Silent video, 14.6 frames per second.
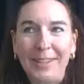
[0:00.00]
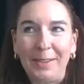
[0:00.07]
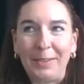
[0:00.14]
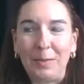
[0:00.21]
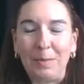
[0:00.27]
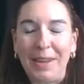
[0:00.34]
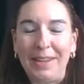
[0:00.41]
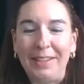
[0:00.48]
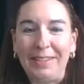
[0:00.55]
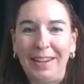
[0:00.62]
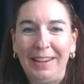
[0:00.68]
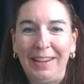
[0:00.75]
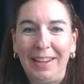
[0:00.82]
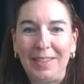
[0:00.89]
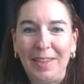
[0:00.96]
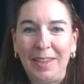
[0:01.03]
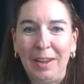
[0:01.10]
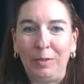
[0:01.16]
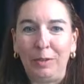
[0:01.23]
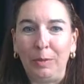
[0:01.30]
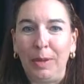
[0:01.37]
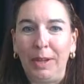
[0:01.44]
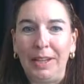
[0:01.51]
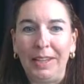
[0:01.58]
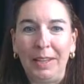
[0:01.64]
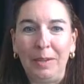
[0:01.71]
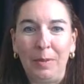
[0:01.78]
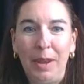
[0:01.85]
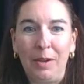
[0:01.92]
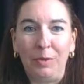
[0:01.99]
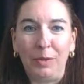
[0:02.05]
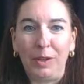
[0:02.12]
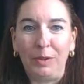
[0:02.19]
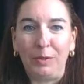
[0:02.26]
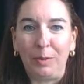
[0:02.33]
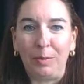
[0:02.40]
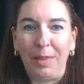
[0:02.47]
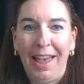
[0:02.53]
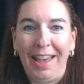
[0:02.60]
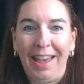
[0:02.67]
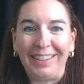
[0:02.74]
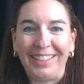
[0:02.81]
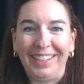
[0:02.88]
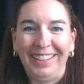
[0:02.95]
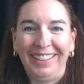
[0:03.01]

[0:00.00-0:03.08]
sounds amazing. I think everybody can benefit from that.